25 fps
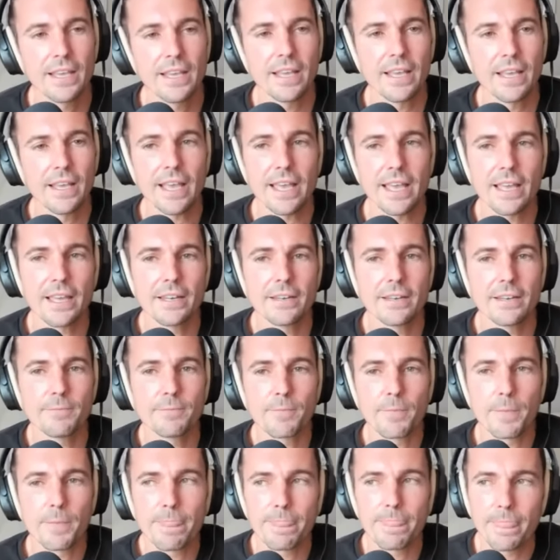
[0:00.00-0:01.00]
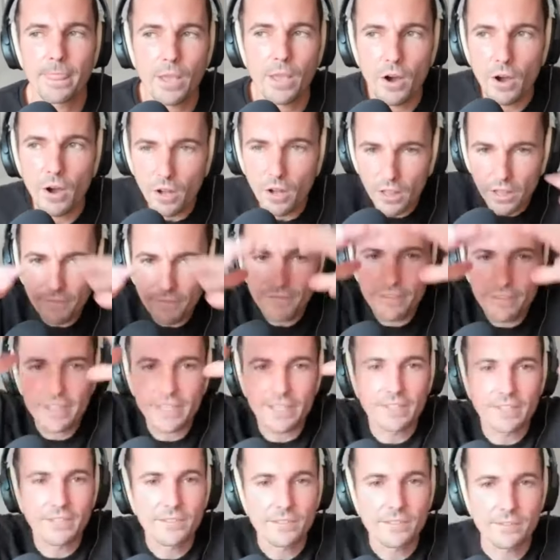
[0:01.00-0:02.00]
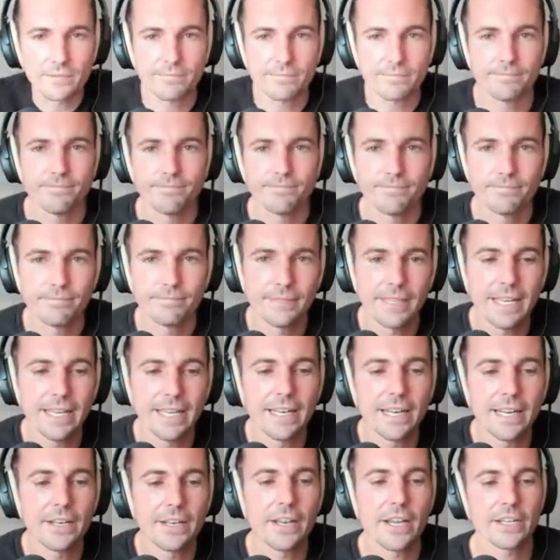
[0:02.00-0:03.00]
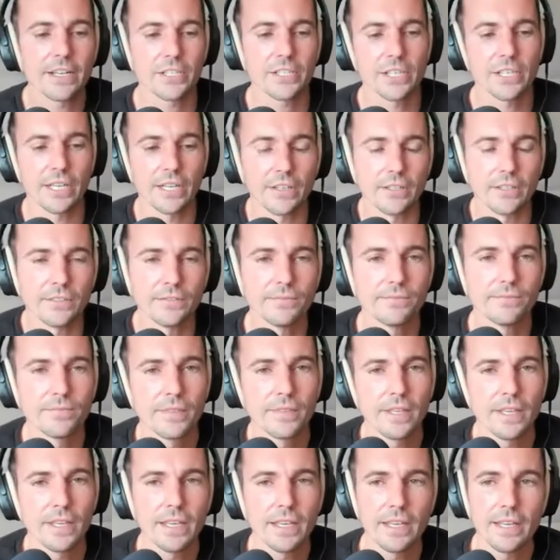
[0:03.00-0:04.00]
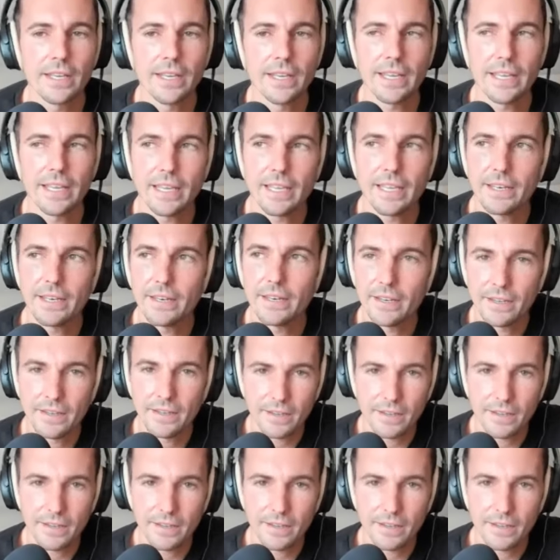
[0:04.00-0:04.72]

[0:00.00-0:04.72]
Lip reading: And all of this, in a nutshell, from